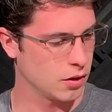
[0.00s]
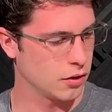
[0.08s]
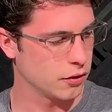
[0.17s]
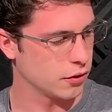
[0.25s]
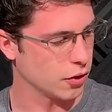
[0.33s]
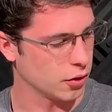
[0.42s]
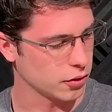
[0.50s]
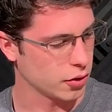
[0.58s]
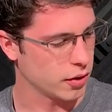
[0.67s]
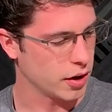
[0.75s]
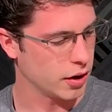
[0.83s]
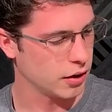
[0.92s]
So go
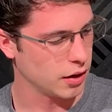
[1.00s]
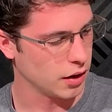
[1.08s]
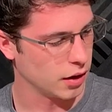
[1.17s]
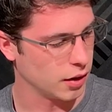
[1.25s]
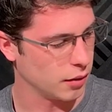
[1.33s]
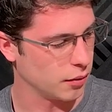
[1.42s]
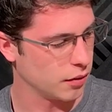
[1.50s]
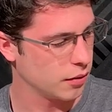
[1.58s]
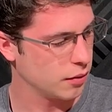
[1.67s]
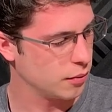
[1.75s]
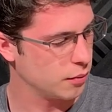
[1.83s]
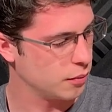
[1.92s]
ahead and
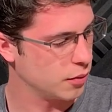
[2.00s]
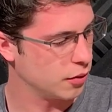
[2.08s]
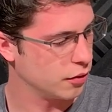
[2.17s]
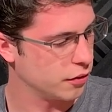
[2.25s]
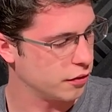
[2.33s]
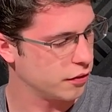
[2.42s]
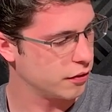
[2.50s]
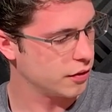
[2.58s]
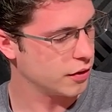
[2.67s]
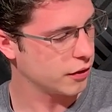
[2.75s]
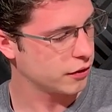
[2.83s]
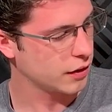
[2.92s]
move
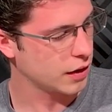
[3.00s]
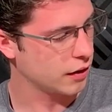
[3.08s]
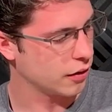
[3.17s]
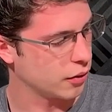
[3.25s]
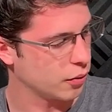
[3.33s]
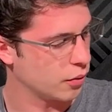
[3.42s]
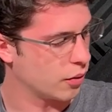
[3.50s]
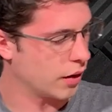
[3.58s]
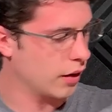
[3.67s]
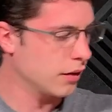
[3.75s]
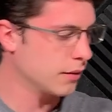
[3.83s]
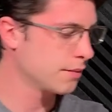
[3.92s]
this out of the
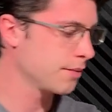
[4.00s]
way.